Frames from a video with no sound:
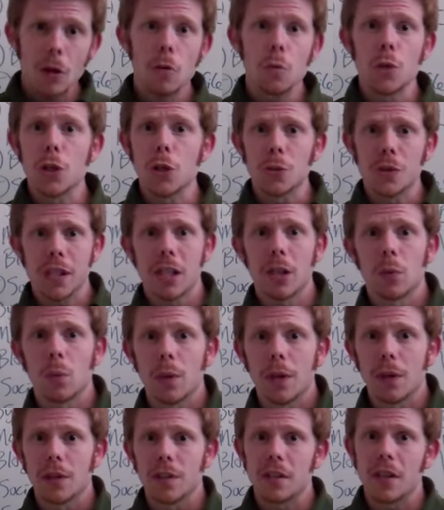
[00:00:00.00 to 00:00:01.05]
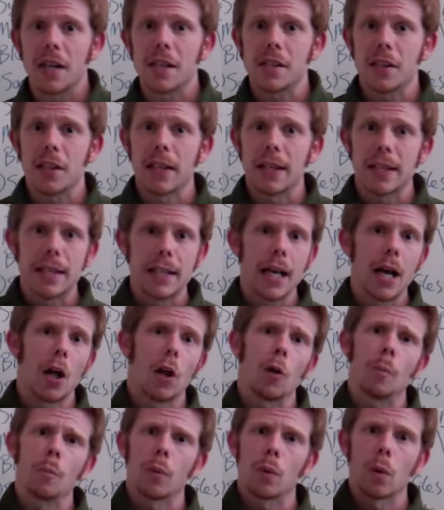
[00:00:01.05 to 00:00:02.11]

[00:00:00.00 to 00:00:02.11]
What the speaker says: We're using it with sites like Yelp